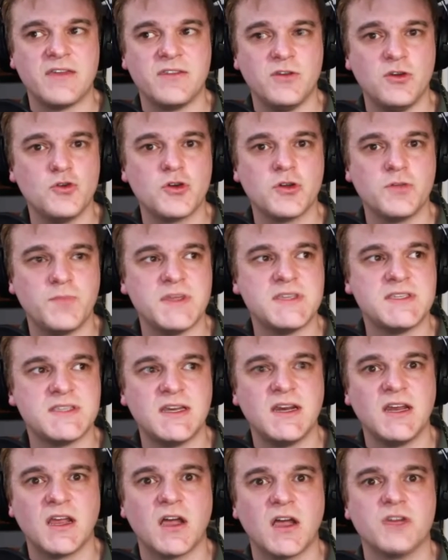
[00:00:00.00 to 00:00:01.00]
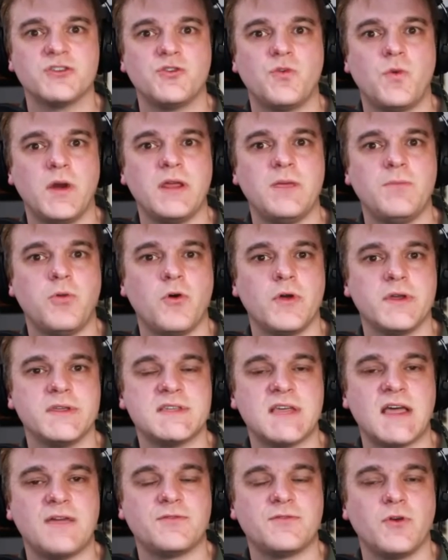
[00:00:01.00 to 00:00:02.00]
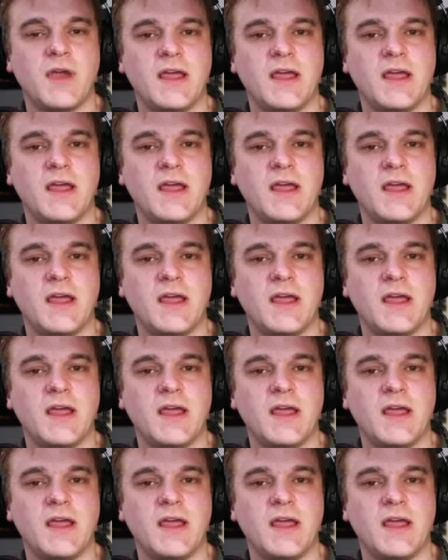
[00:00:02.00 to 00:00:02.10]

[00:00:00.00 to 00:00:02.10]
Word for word: you could be sitting on 20 points after